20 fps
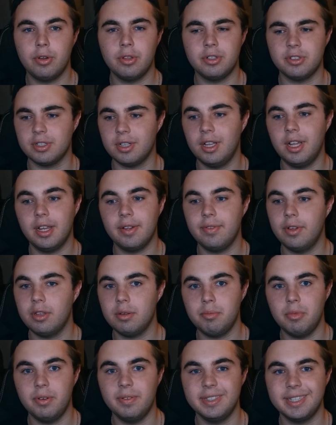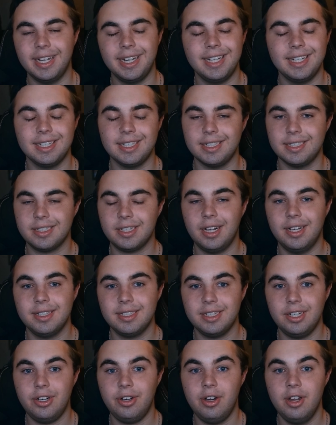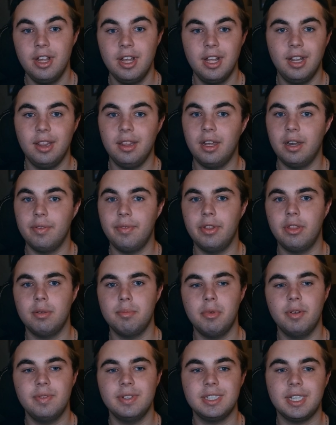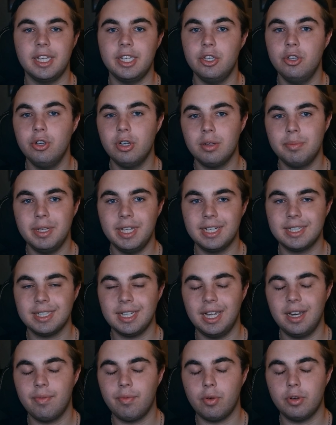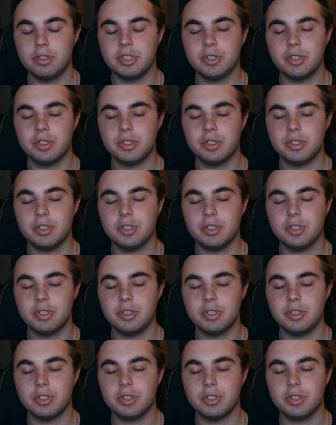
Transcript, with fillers: There's a lot of other movies I didn't discuss here, a lot of other movies that you could be excited for.